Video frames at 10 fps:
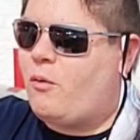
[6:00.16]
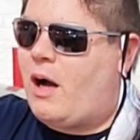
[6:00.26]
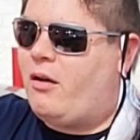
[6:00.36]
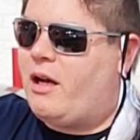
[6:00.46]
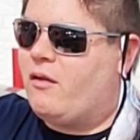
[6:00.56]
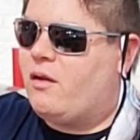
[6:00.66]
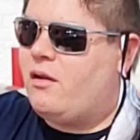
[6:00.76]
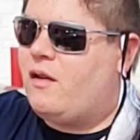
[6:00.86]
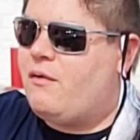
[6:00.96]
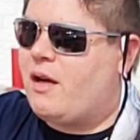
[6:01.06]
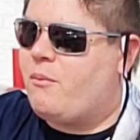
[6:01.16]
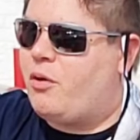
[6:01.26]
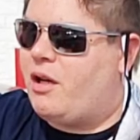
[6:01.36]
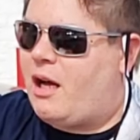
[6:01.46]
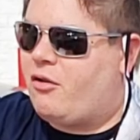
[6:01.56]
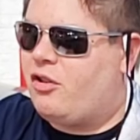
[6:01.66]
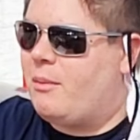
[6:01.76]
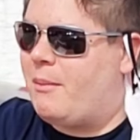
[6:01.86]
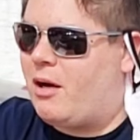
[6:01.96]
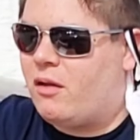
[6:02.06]
while now, so let's see if I can put it actually in
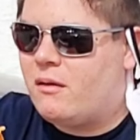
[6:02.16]
my mouth.